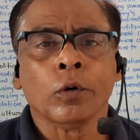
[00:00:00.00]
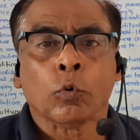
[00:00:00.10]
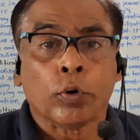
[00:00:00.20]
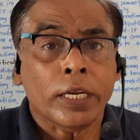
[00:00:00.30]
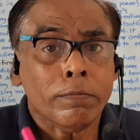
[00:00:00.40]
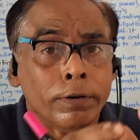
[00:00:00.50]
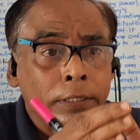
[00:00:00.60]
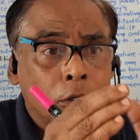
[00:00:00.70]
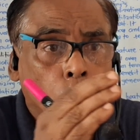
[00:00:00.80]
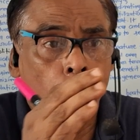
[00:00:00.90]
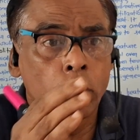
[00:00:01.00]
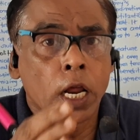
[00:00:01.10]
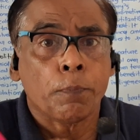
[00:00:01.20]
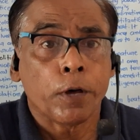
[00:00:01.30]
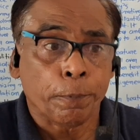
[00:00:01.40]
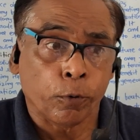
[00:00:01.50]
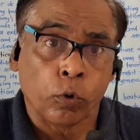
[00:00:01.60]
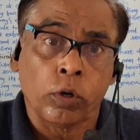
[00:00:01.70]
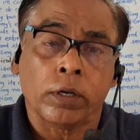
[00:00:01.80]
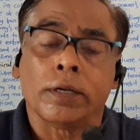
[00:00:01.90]
Whenever the colonial people
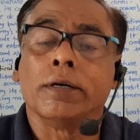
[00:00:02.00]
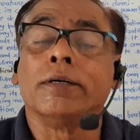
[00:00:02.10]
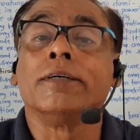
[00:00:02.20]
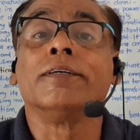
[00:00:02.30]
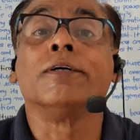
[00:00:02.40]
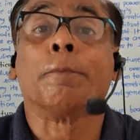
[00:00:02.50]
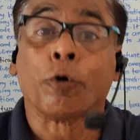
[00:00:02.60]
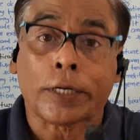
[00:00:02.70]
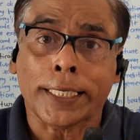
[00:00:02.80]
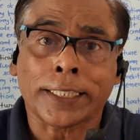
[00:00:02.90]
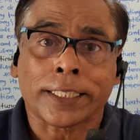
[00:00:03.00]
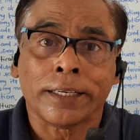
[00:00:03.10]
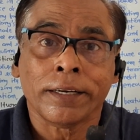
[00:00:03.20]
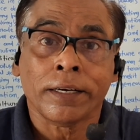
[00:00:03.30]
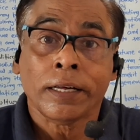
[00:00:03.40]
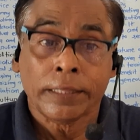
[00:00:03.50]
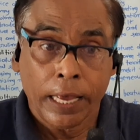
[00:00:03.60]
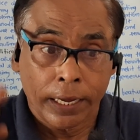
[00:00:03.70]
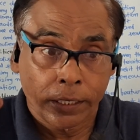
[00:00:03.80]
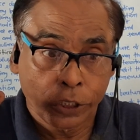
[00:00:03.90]
will protest, they
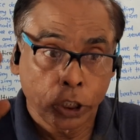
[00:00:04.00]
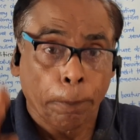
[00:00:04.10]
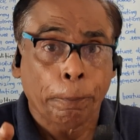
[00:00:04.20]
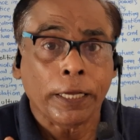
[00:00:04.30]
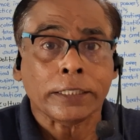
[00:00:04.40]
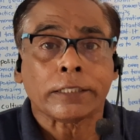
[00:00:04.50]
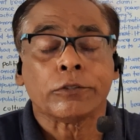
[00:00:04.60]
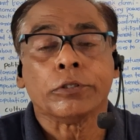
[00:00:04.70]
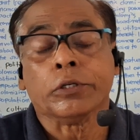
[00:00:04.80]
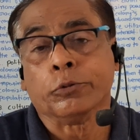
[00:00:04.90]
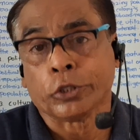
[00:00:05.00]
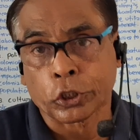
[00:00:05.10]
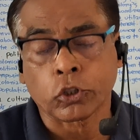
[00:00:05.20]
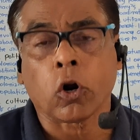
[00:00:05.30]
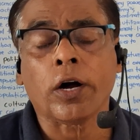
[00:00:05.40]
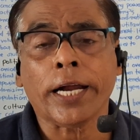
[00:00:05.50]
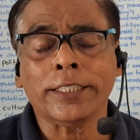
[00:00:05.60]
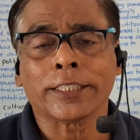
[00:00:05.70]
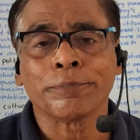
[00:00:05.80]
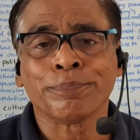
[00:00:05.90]
are suppressed with strong
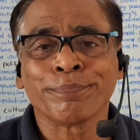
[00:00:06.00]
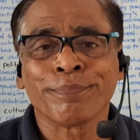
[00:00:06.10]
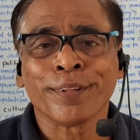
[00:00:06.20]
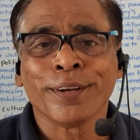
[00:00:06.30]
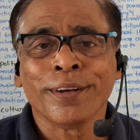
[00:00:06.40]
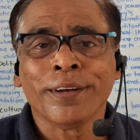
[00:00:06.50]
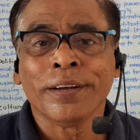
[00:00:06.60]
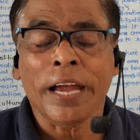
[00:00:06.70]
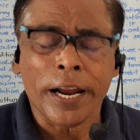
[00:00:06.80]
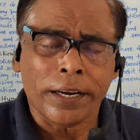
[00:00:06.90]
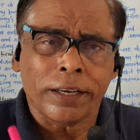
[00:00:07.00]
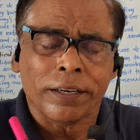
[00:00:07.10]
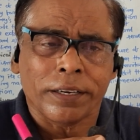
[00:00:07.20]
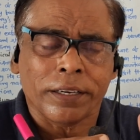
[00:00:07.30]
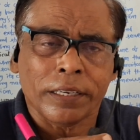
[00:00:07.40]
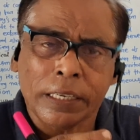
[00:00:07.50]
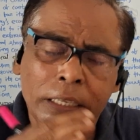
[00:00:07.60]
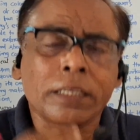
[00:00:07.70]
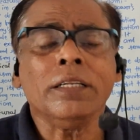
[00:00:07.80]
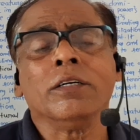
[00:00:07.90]
hands. And
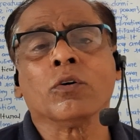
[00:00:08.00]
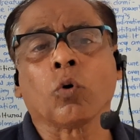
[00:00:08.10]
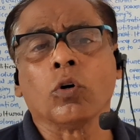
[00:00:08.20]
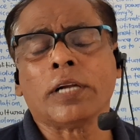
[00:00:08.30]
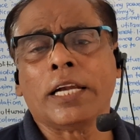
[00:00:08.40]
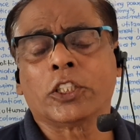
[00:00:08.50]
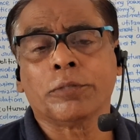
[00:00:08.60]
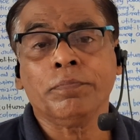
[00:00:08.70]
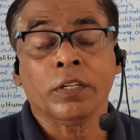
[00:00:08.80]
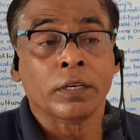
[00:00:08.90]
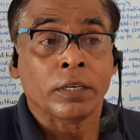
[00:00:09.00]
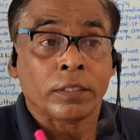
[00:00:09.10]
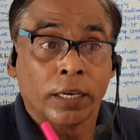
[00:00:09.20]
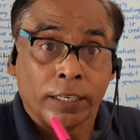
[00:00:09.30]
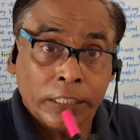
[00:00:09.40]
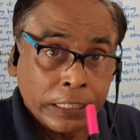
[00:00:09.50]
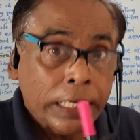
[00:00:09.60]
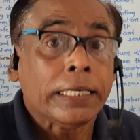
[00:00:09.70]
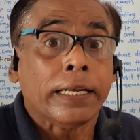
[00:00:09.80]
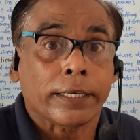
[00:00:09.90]
in colonialism, the
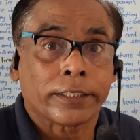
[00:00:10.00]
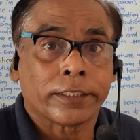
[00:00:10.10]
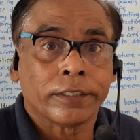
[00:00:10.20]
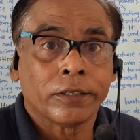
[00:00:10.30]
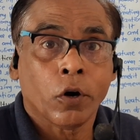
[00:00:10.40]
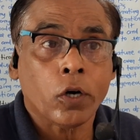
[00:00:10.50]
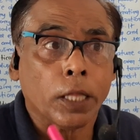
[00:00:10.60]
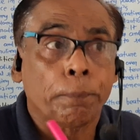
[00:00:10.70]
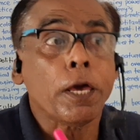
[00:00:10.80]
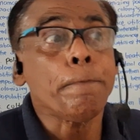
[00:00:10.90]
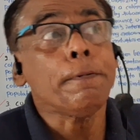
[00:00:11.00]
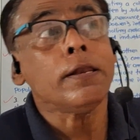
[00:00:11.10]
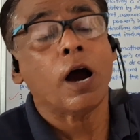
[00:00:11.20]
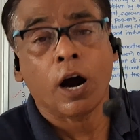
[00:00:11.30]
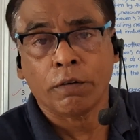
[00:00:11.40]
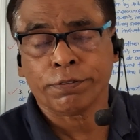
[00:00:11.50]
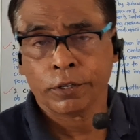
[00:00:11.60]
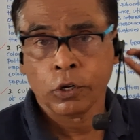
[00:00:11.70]
settlers or the people of